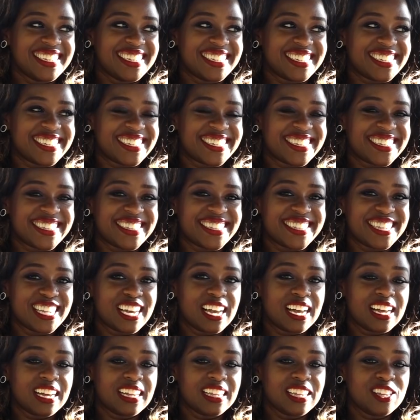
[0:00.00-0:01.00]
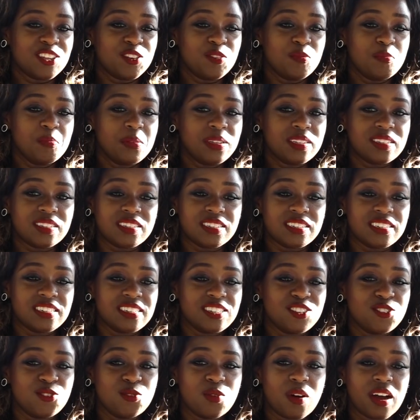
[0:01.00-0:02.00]

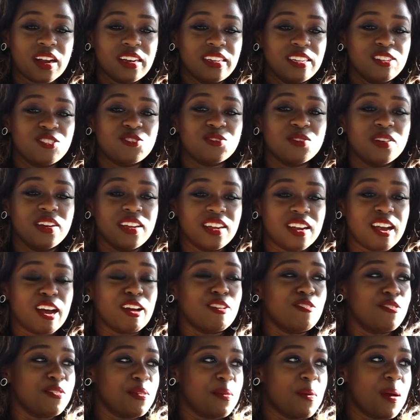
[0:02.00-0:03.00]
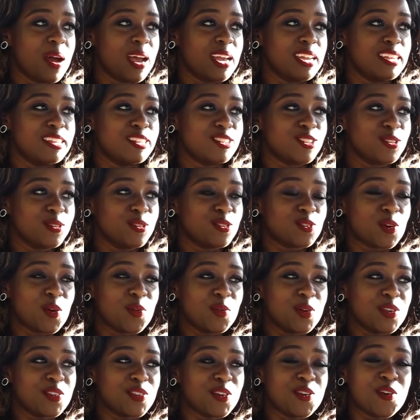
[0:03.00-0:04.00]
UBC, you are literally countrywide, so it's
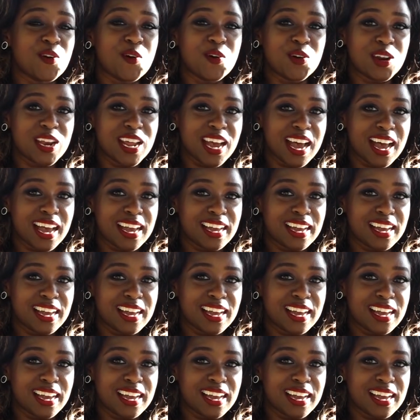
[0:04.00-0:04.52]
always an honor.